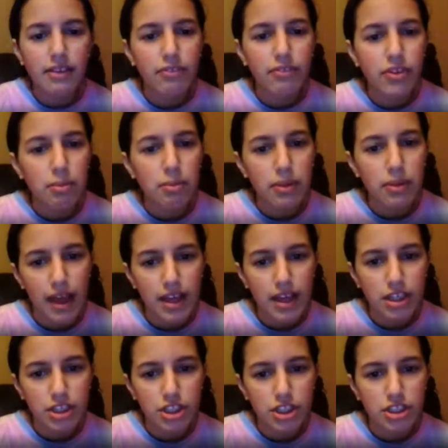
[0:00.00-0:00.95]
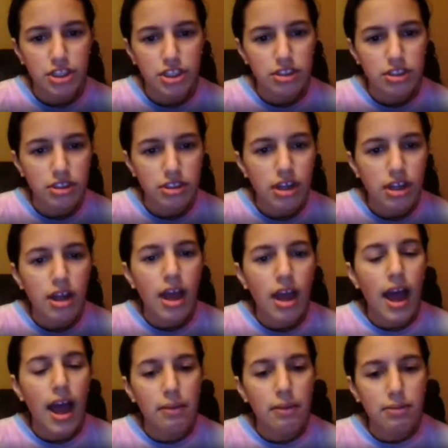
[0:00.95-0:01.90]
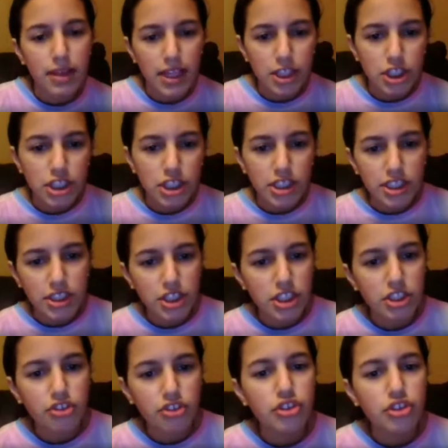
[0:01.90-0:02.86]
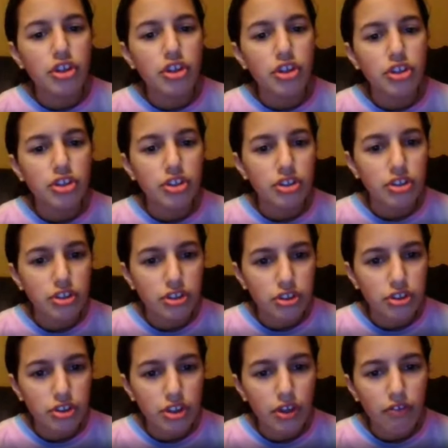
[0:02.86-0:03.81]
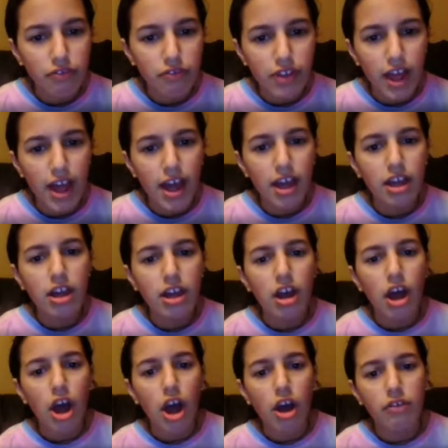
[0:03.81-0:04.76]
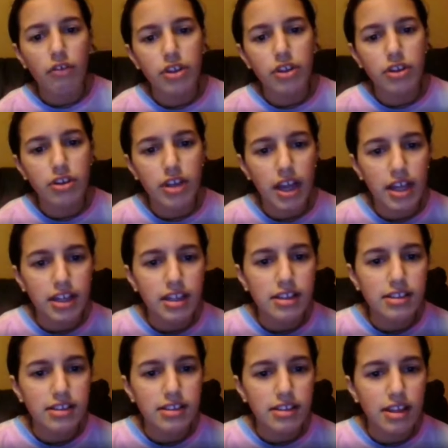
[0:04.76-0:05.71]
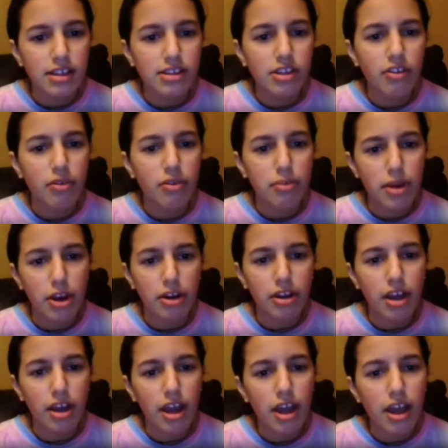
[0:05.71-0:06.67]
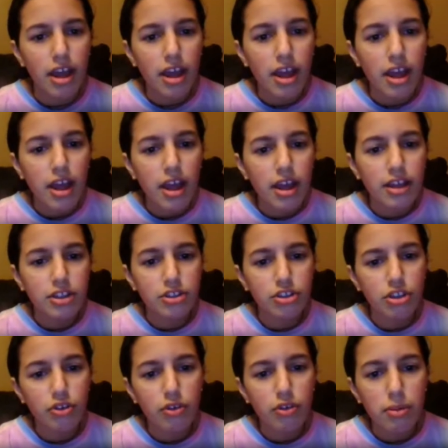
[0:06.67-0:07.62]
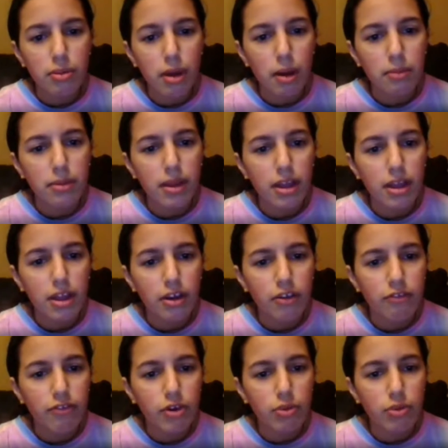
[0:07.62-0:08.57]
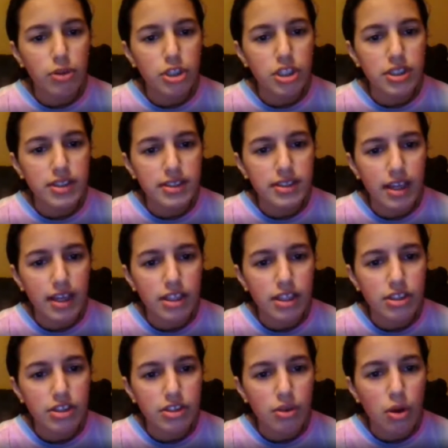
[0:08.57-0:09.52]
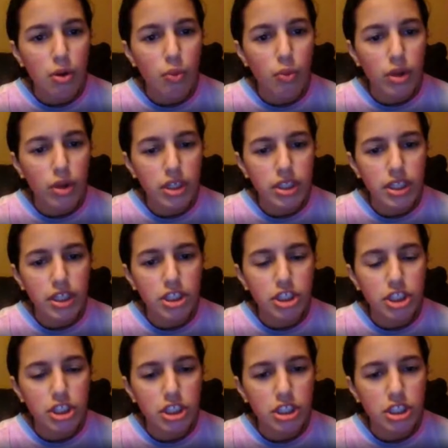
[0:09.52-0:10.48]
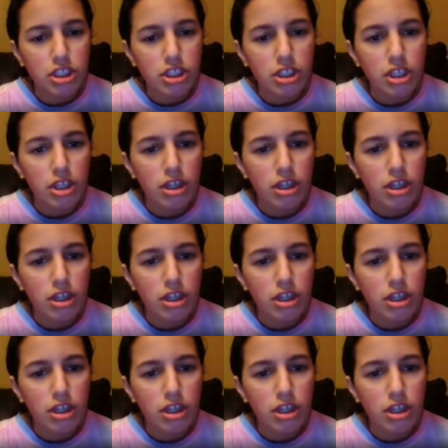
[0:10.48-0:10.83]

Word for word: stand for the pledge. I pledge allegiance to the flag of the United States of America and to the republic for which it stands, one nation,